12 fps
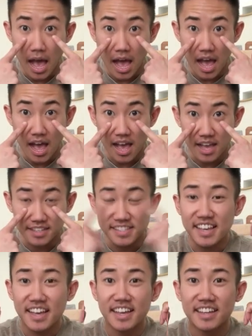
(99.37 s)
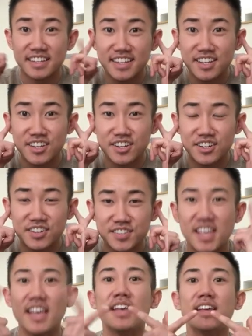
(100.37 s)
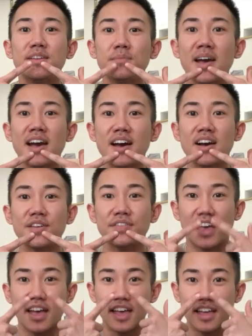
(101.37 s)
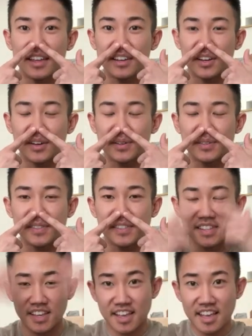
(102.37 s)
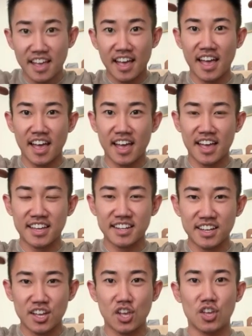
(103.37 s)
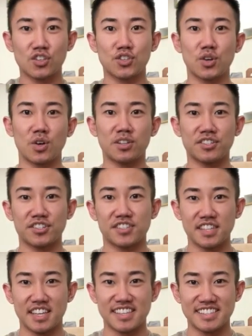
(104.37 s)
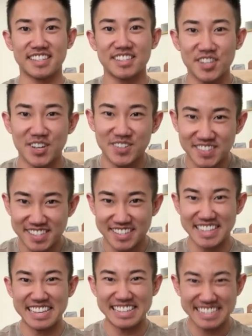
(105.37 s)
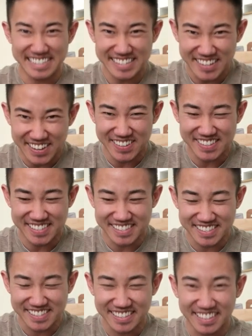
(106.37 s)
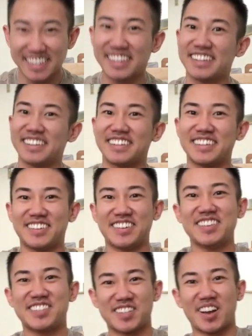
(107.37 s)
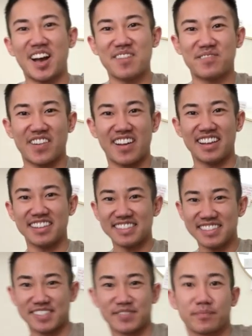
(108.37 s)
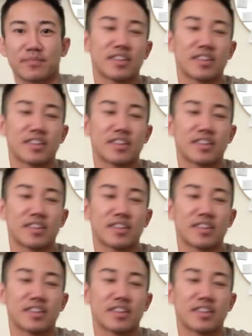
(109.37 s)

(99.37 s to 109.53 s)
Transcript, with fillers: Eyes and ears and mouth and nose. Head, shoulders, knees and toes, knees and toes. Good job, friends.